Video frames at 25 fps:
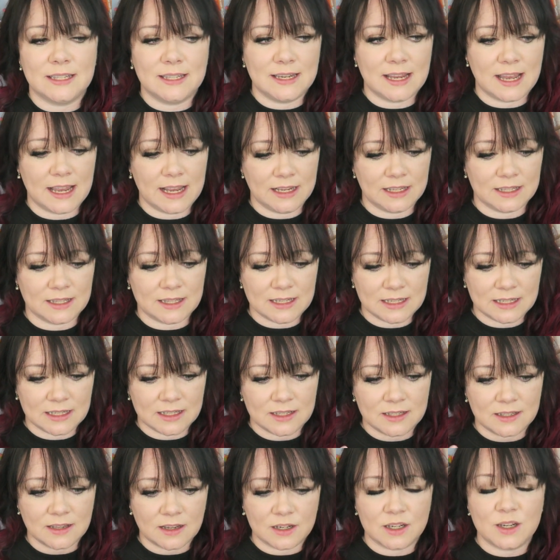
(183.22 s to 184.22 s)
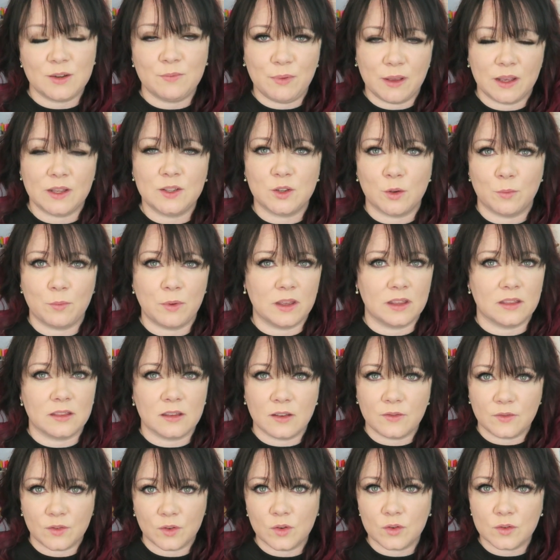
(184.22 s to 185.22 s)
states. This is such a big topic
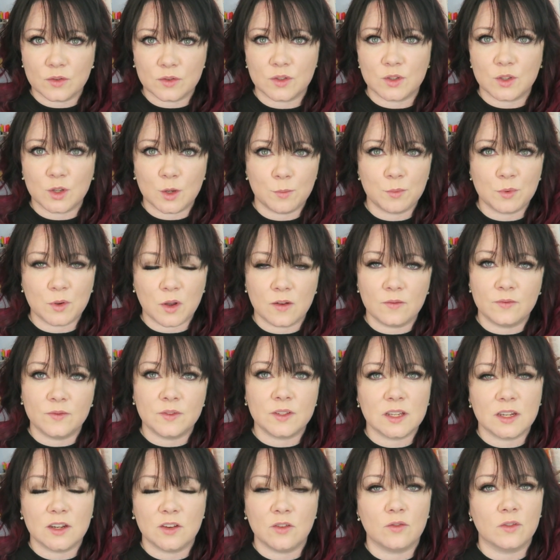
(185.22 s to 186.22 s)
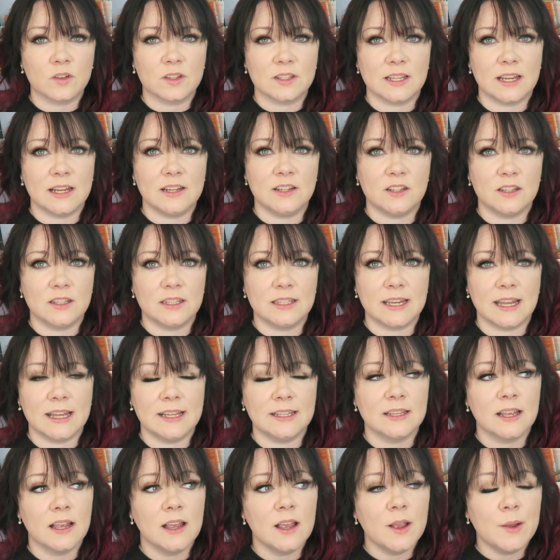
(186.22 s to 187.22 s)
that if you're not super confident in your oxidation
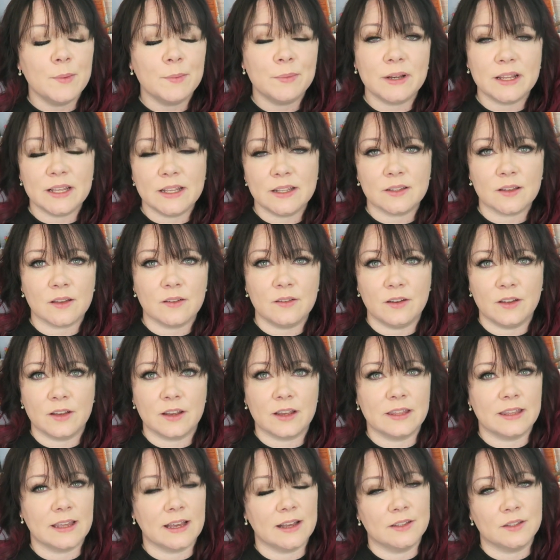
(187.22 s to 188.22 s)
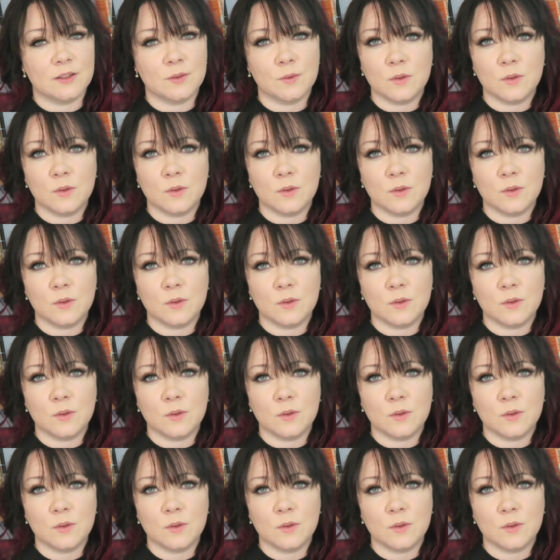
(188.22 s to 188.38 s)
states, please go and look at that.